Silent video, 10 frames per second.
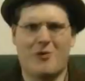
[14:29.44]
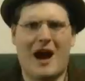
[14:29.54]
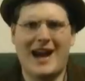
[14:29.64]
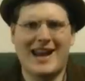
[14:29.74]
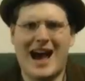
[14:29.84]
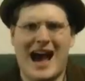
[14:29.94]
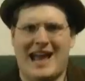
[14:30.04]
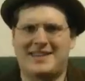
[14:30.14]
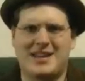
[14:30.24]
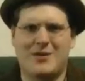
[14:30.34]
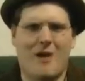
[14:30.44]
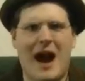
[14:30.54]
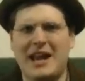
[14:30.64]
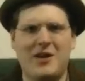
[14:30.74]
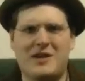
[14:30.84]
Why not?
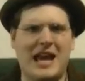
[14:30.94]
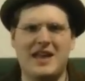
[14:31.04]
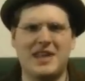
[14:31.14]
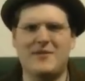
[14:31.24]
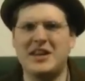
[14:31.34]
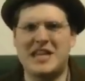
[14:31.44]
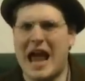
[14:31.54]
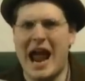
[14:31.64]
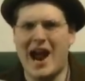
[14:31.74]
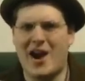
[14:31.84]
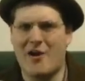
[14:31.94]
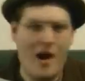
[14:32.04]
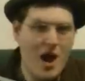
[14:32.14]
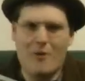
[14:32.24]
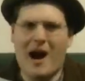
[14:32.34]
Why do you kids even care?
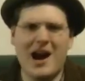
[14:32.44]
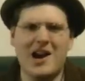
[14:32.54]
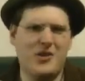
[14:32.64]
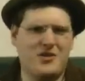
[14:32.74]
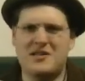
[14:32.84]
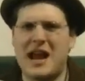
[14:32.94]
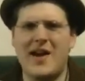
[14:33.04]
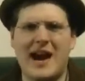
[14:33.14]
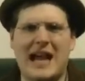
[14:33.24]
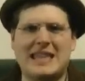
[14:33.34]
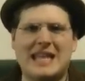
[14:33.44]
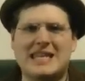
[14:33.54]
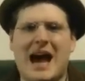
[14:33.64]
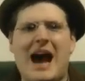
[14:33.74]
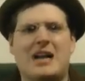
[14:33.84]
Why are you staring at the
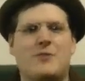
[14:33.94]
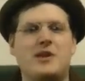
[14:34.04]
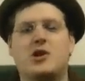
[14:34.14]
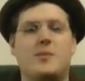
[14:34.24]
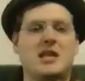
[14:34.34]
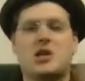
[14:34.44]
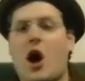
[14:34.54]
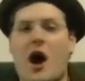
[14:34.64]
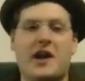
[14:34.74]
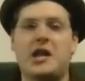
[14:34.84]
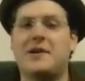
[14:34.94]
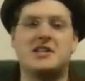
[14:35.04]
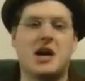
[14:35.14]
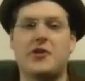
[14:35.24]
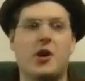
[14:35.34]
docks when you could be talking to
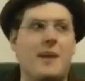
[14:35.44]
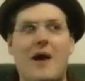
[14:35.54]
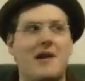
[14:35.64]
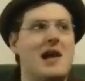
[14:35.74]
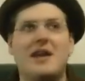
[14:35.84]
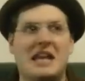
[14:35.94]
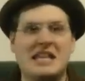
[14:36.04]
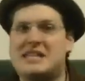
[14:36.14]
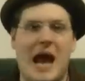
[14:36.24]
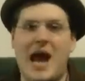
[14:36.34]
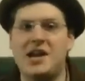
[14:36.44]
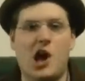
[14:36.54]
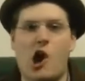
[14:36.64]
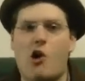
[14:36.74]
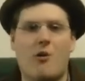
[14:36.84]
each other about
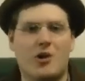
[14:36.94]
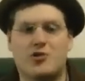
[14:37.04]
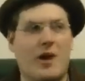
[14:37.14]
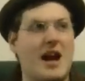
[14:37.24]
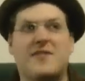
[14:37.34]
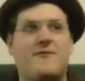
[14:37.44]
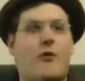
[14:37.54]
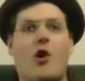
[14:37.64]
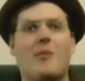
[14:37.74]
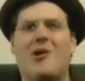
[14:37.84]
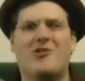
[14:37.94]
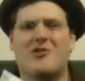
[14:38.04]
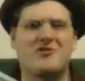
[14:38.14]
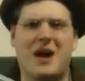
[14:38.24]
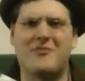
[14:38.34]
Nintendo or Transformers
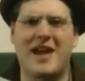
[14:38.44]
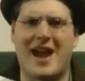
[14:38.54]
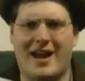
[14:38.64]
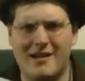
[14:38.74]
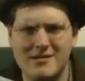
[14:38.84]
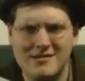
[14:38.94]
or something?